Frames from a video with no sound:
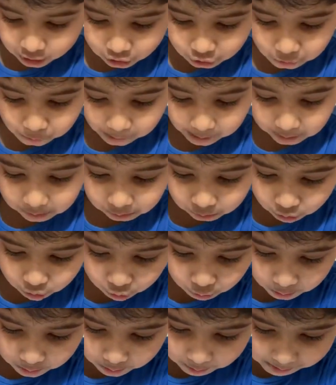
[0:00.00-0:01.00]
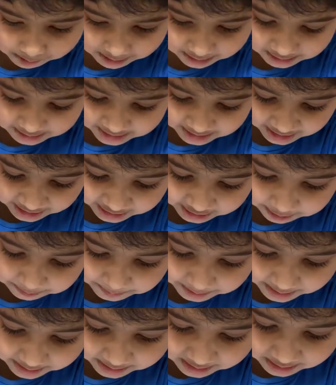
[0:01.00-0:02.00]
do a little bit of
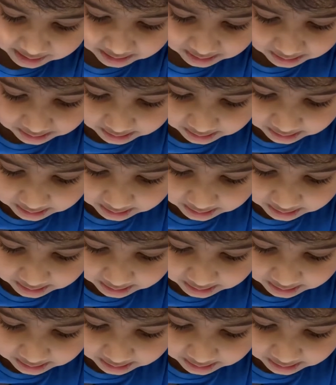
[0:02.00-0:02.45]
centimeters.